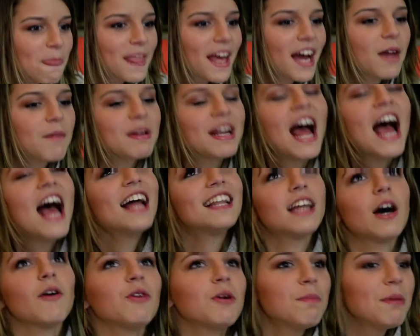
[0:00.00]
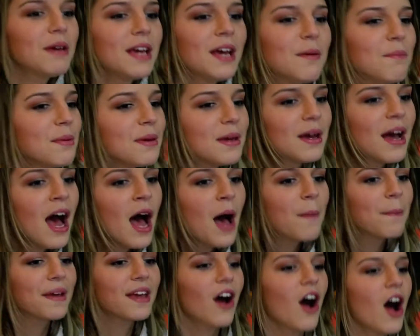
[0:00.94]
I mean, that would be
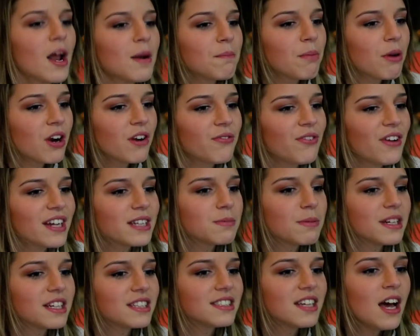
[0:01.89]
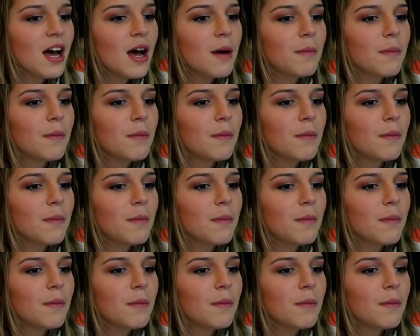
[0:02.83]
beyond perfect because